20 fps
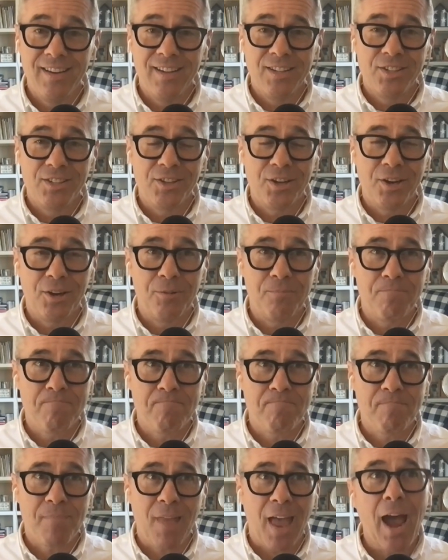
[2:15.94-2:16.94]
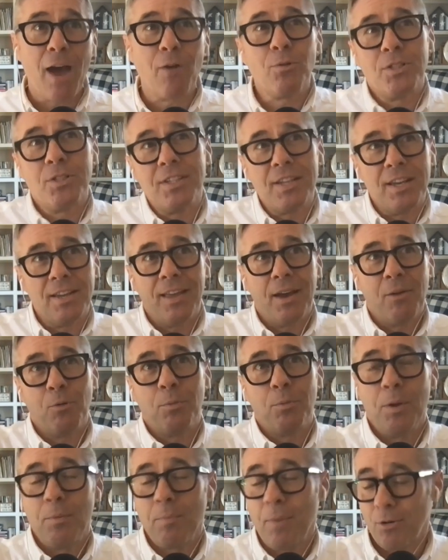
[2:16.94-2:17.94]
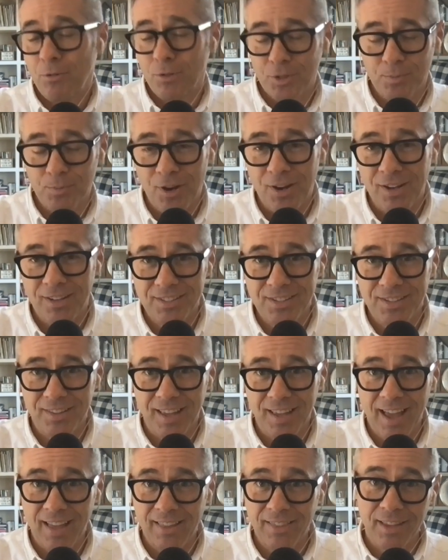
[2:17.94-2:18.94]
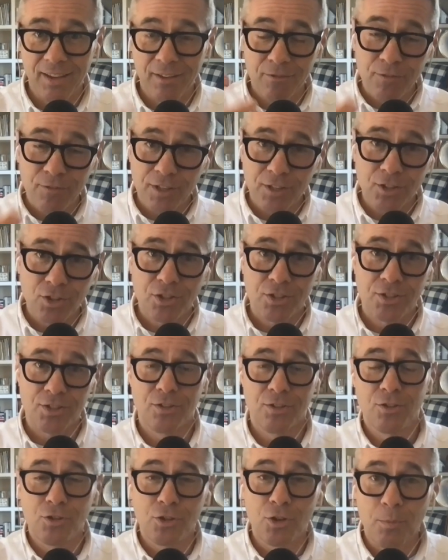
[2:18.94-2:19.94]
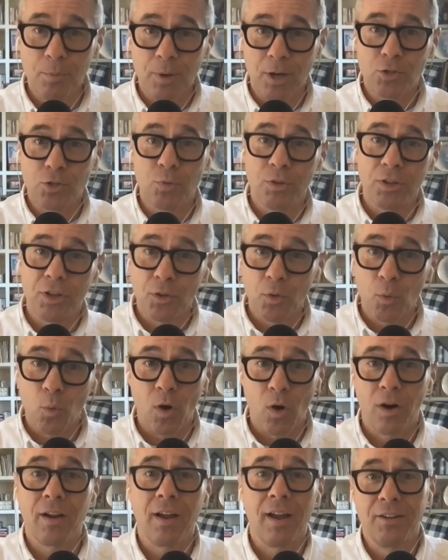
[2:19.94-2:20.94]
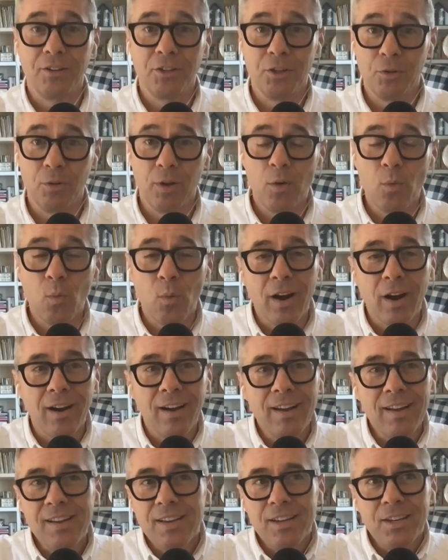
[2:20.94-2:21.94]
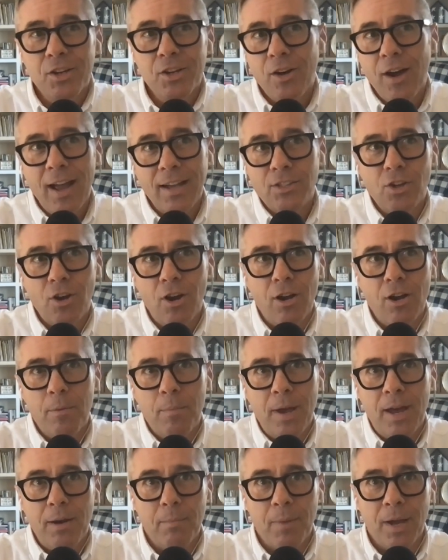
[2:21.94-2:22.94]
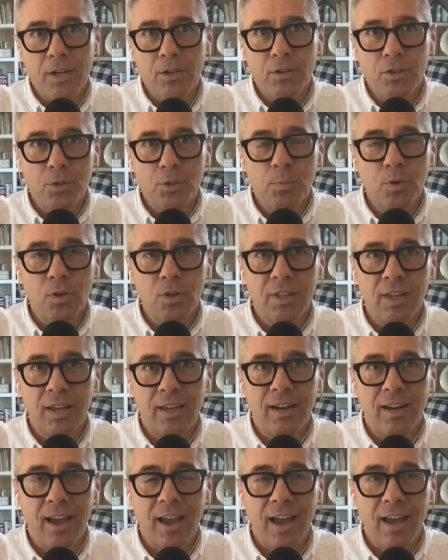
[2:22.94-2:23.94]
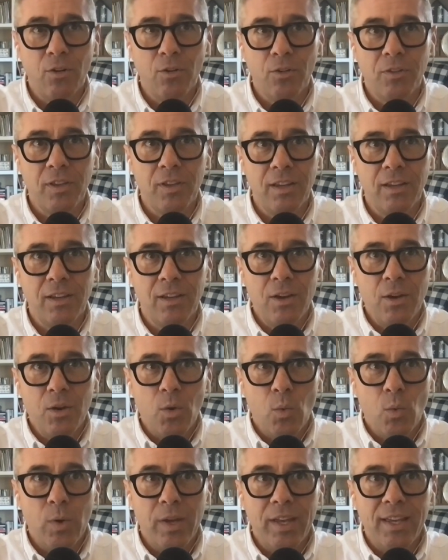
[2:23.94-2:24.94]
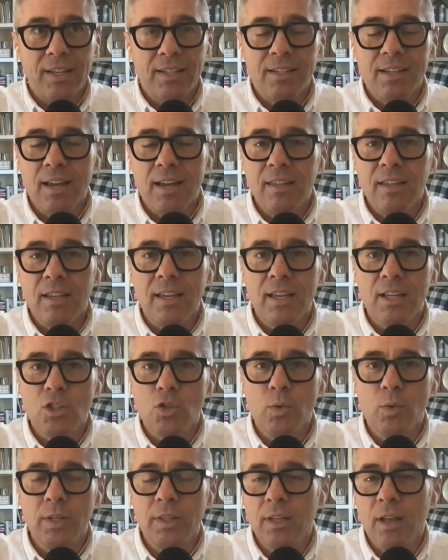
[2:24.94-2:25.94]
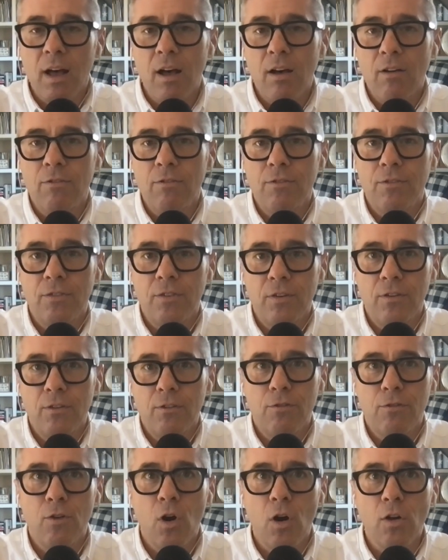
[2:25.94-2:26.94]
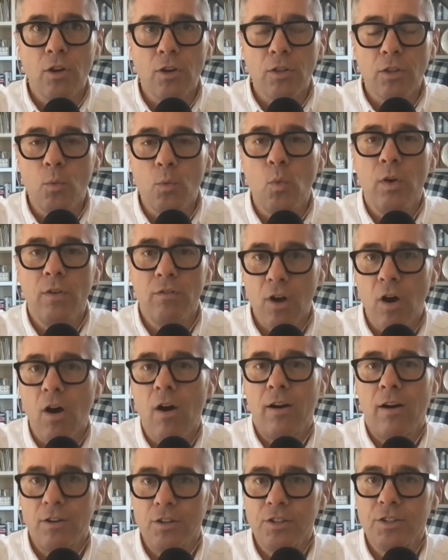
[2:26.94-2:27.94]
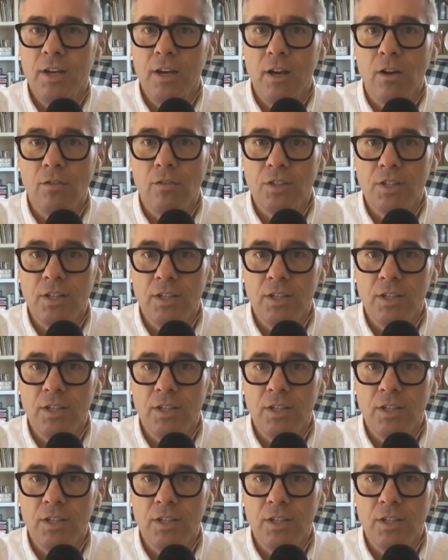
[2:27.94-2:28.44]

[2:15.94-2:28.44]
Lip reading: So I would say that would be my response to that. That fits so much within the work I do. And where, I talk about in my newest book that I don't think we can take the kids we love farther than we've gone ourselves.